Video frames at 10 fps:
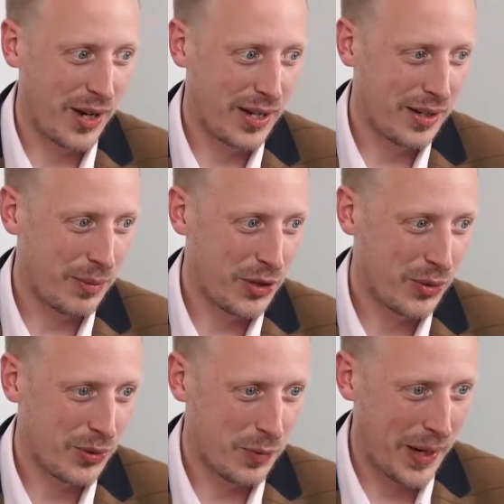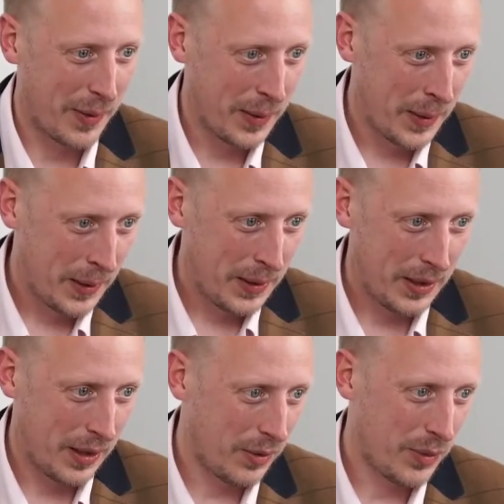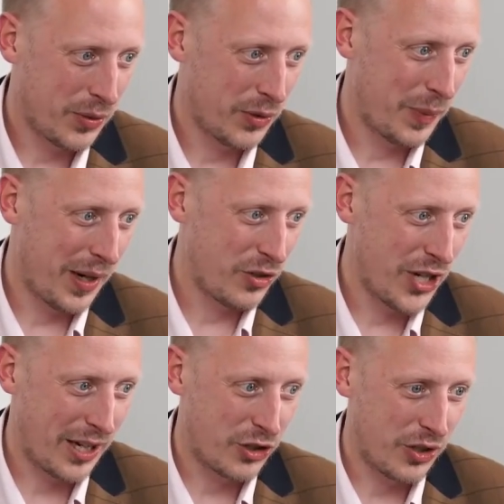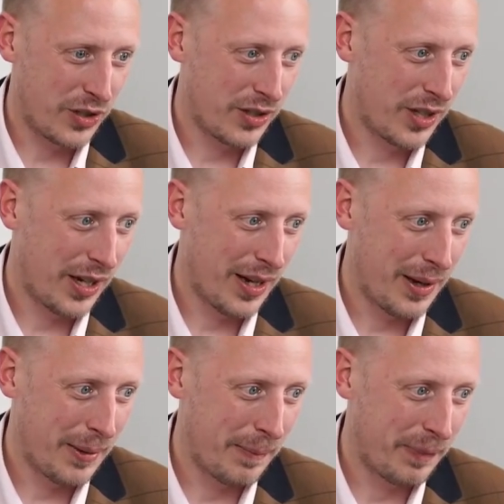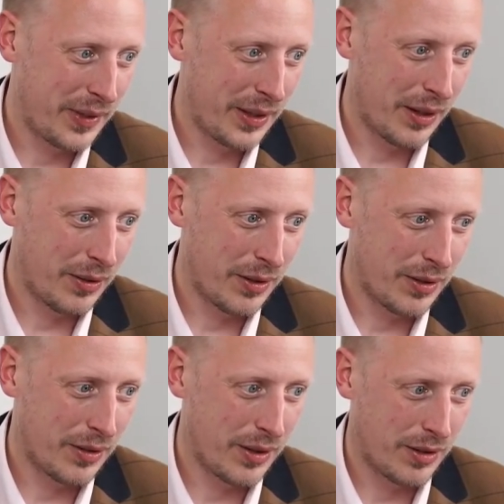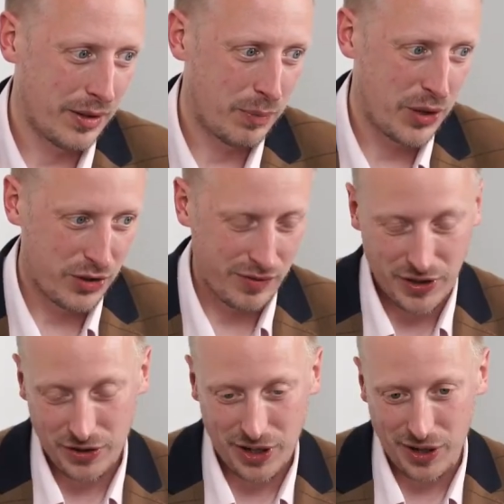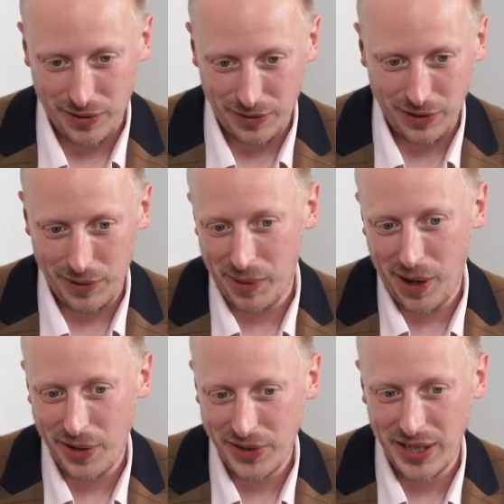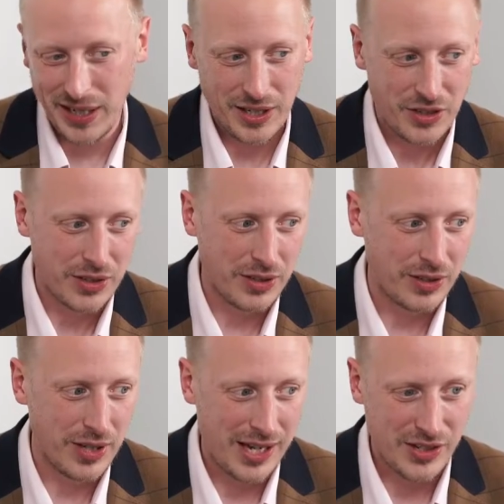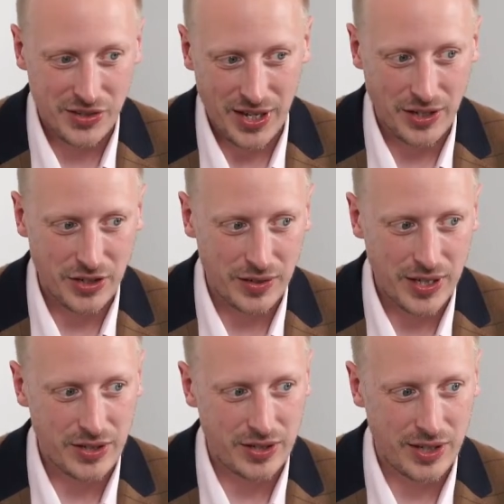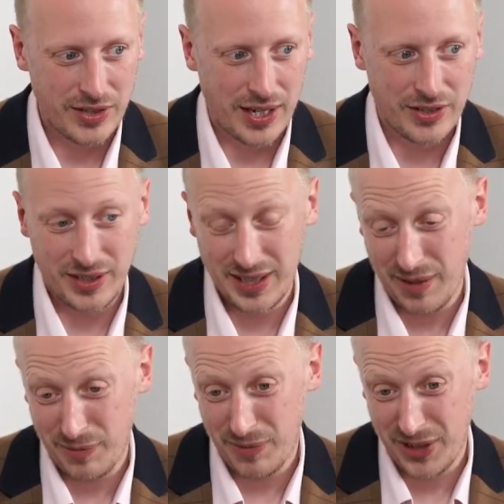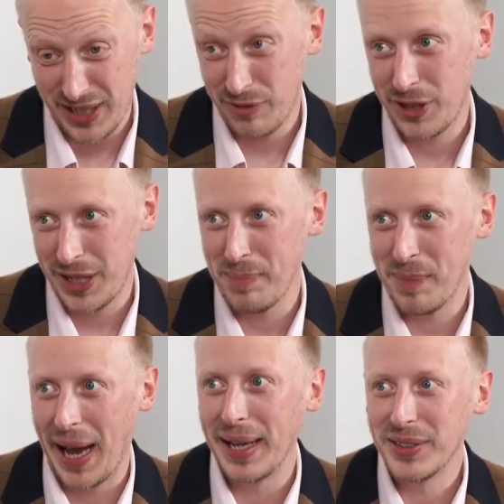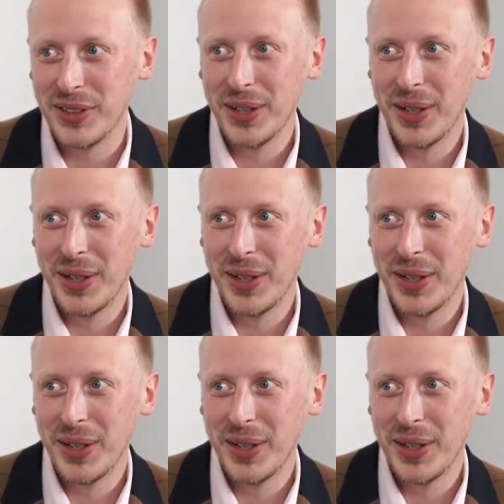right? And we talked about, you know, injection, you know, and abuse of insecure third parties and XSS. You know, these are attacks that can have significant impact,